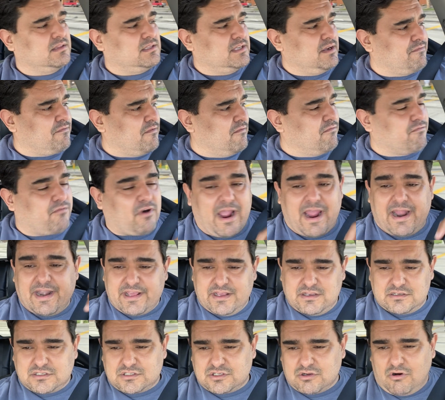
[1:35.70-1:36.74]
different
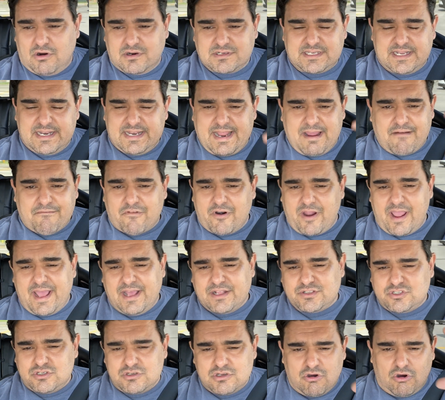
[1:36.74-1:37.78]
variety of stores. It never ends.